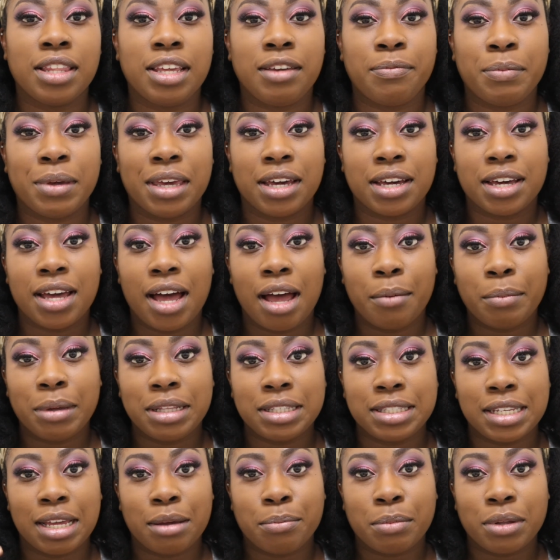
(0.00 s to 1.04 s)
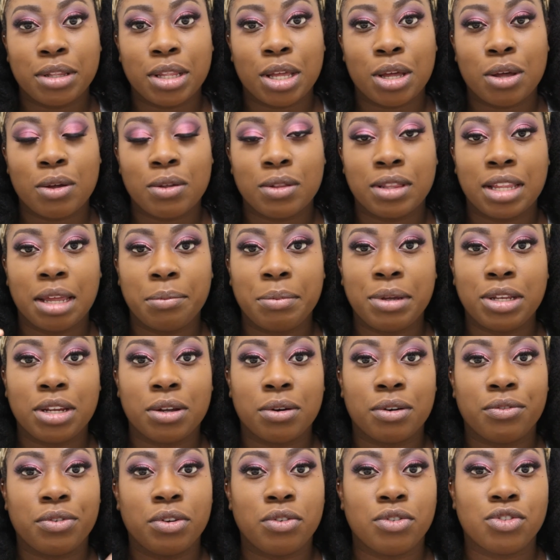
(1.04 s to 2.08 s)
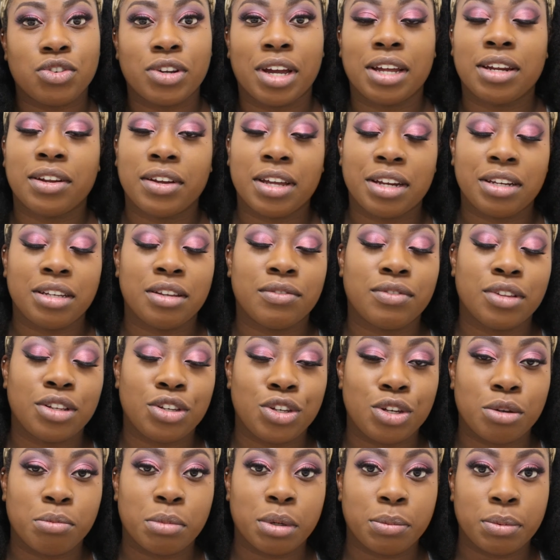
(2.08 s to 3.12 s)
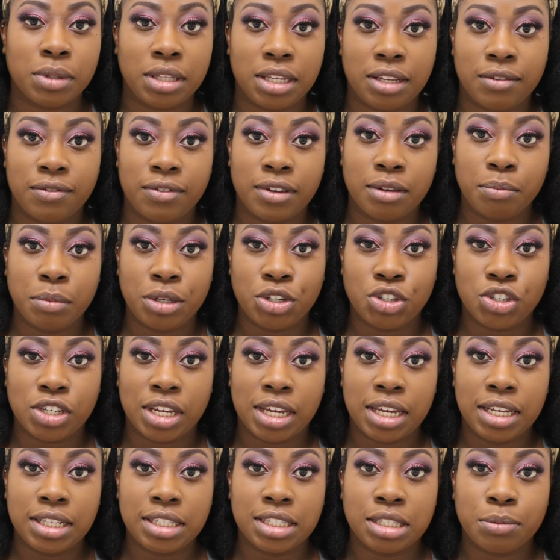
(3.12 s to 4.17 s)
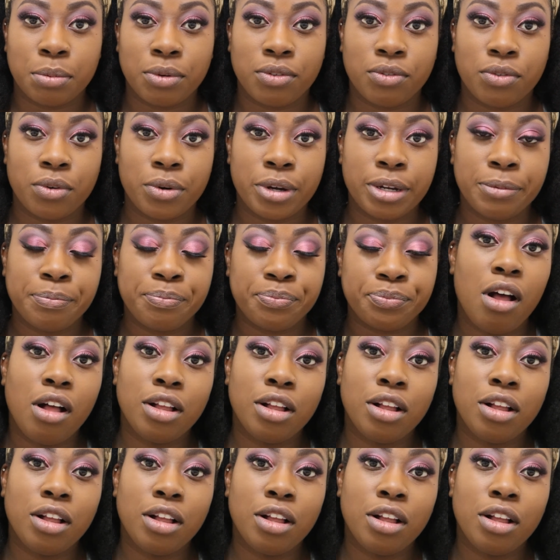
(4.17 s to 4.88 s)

leave me a comment down below. Let me know if you've tried out any of the new Maybelline Fit Me shades before.